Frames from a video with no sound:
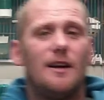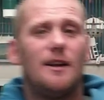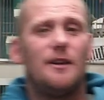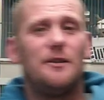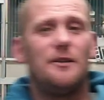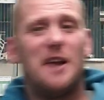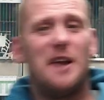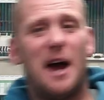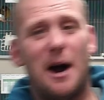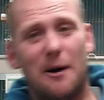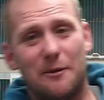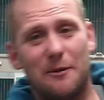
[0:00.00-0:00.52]

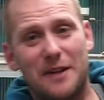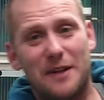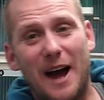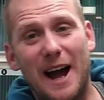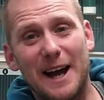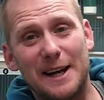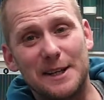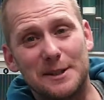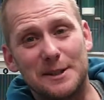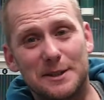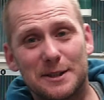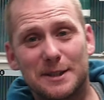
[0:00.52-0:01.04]
Now that
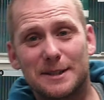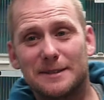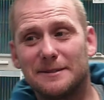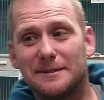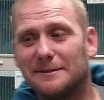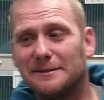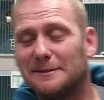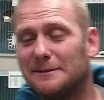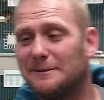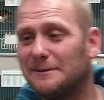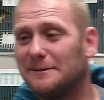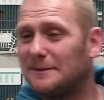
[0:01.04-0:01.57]
is
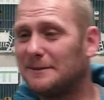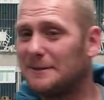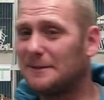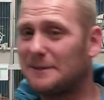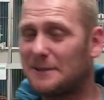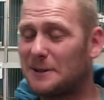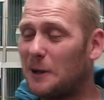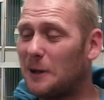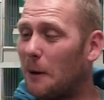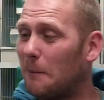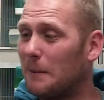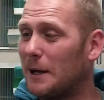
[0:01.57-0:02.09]

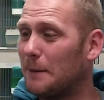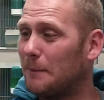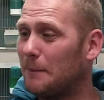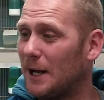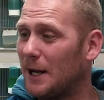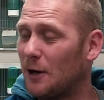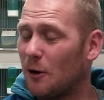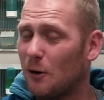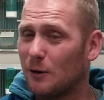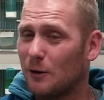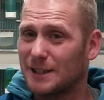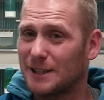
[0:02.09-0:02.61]
not me being
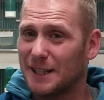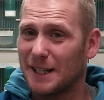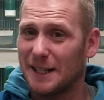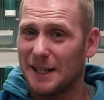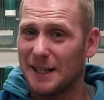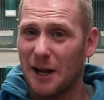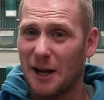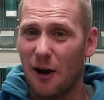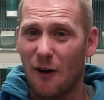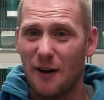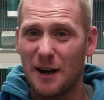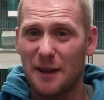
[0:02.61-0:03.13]

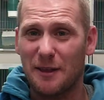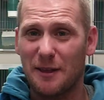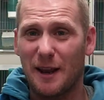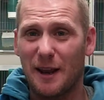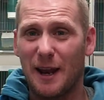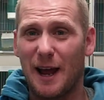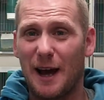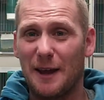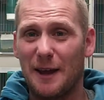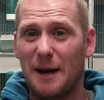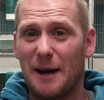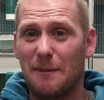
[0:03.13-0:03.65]
OCD or anything
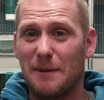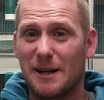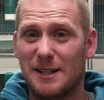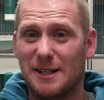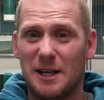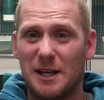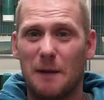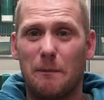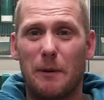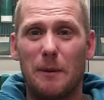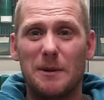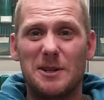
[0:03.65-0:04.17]
like that because
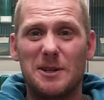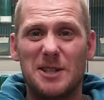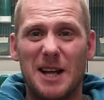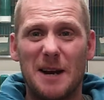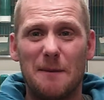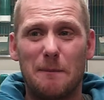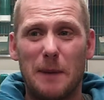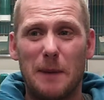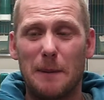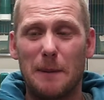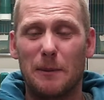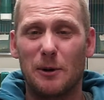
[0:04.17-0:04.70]
it'll probably send
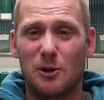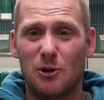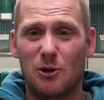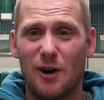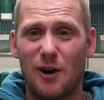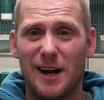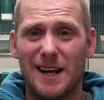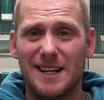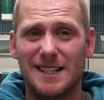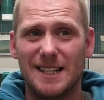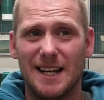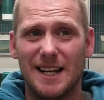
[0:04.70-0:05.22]
people
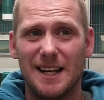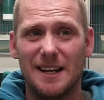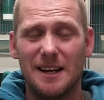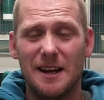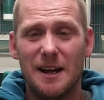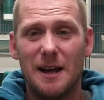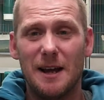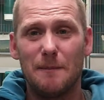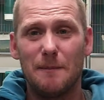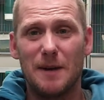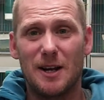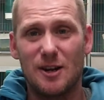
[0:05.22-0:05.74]
crazy
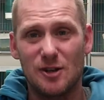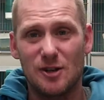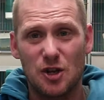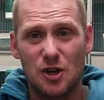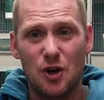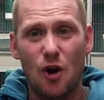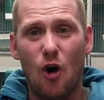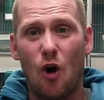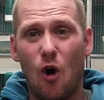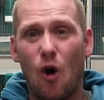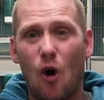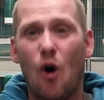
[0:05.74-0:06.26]
because they're
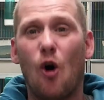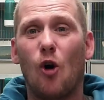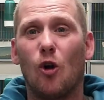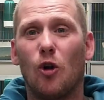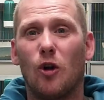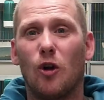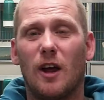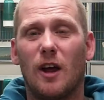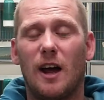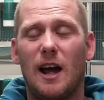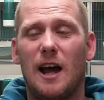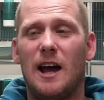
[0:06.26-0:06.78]
not all
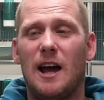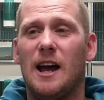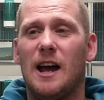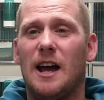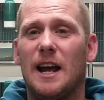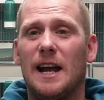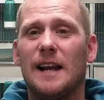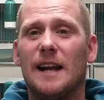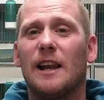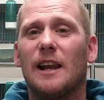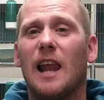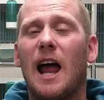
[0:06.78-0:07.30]
uh,
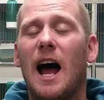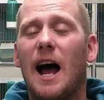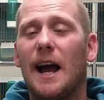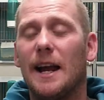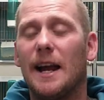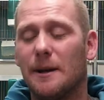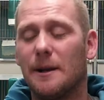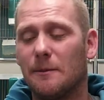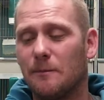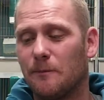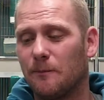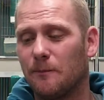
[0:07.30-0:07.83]
in
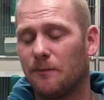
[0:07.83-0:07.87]
line.